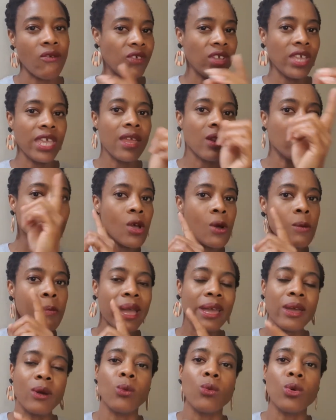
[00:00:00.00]
Again, go
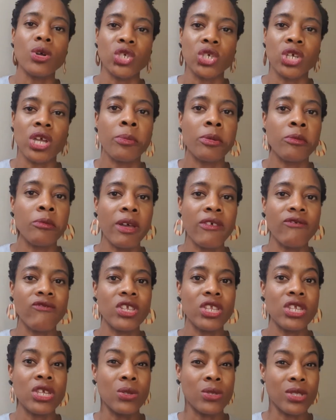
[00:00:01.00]
back and watch a couple of my
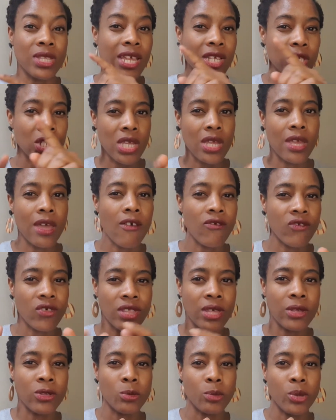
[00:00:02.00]
videos that actually cover
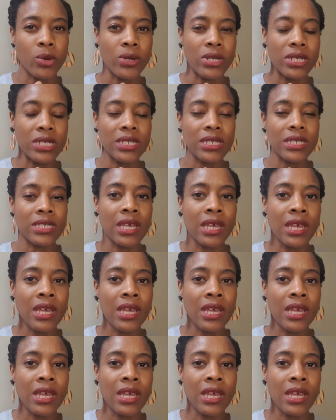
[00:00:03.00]
those points.